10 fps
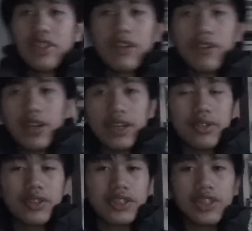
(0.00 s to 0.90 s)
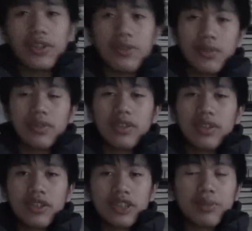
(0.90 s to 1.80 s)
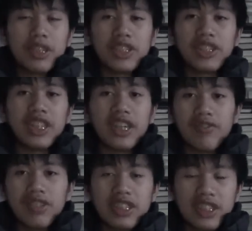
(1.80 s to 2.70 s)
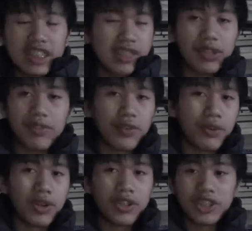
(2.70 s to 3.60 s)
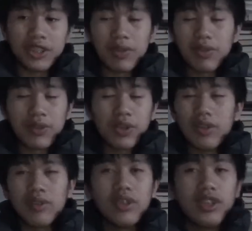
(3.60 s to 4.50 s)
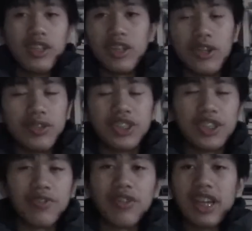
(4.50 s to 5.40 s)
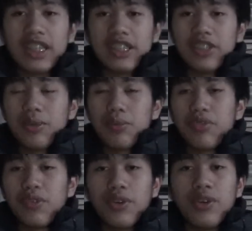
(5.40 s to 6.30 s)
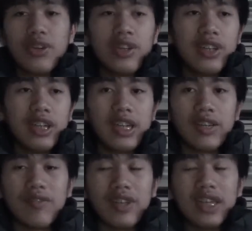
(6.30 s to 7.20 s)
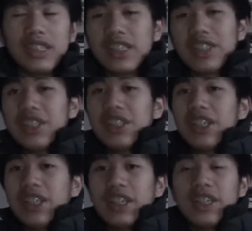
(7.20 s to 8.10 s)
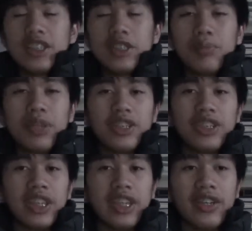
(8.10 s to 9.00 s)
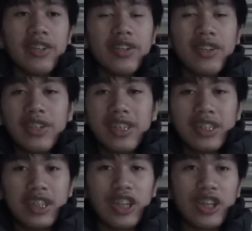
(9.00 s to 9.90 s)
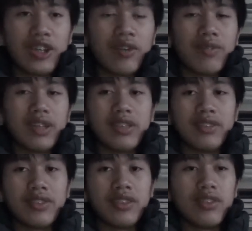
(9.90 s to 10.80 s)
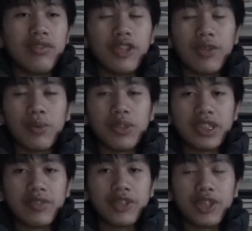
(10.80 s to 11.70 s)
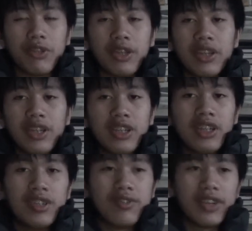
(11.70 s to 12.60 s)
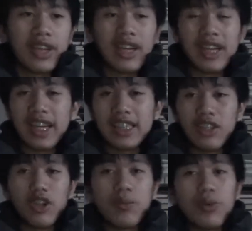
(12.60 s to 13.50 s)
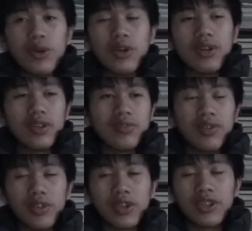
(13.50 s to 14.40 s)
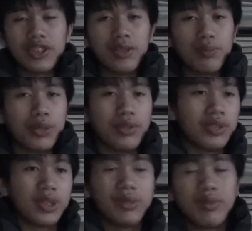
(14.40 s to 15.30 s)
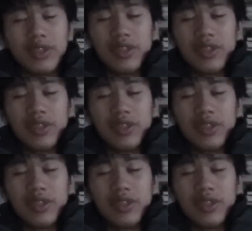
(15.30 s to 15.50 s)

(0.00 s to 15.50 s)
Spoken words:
Now I also got to mention that this isn't even the full costume. I've got loads of stuff I added on before. As you can see in this picture here, and the other ones I'm showing, that I had a lot more for the costume, boots,